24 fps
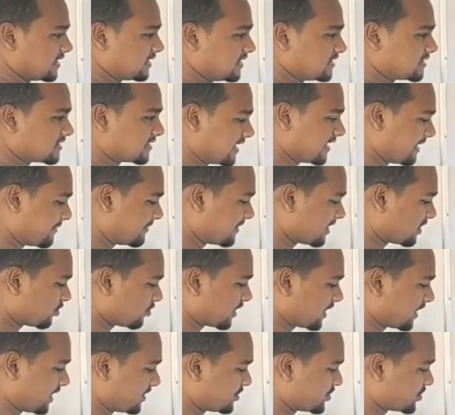this lemon
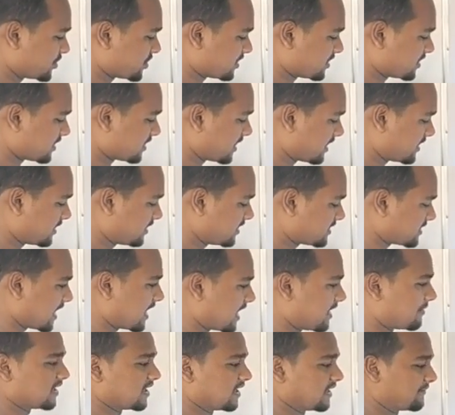orange and this
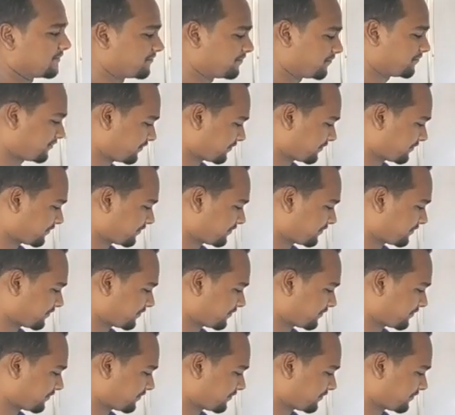amla,